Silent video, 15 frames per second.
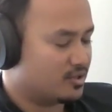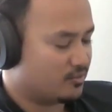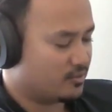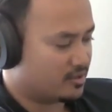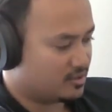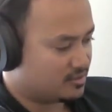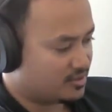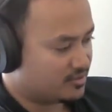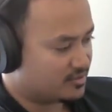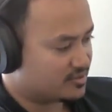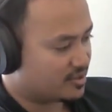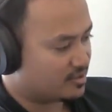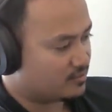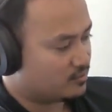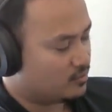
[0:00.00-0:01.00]
I read till the
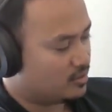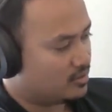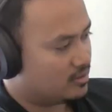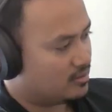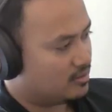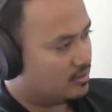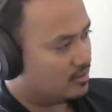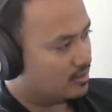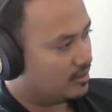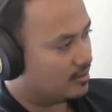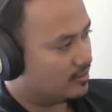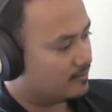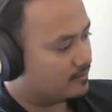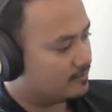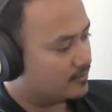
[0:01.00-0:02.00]
second one,
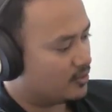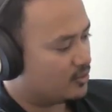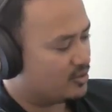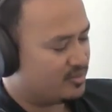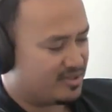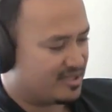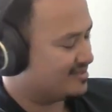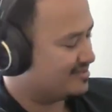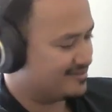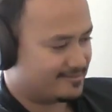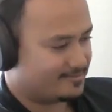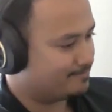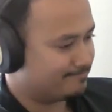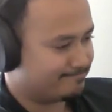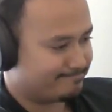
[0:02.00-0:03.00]
um, only because
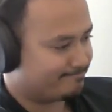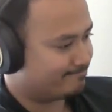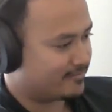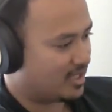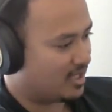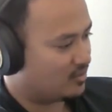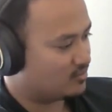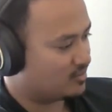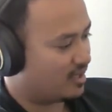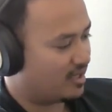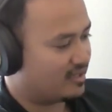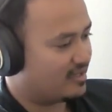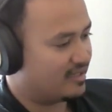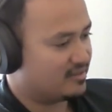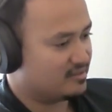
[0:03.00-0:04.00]
I, I
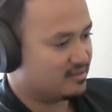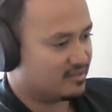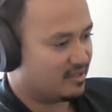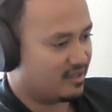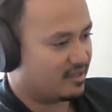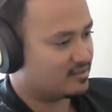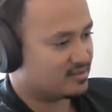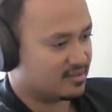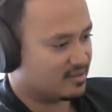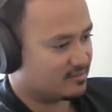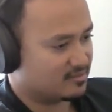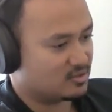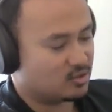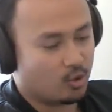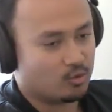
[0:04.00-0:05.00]
had ADD. I had to, like,
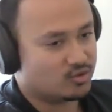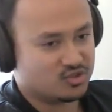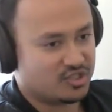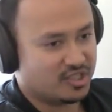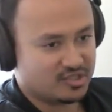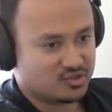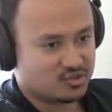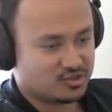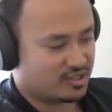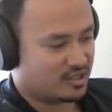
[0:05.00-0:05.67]
always change shit.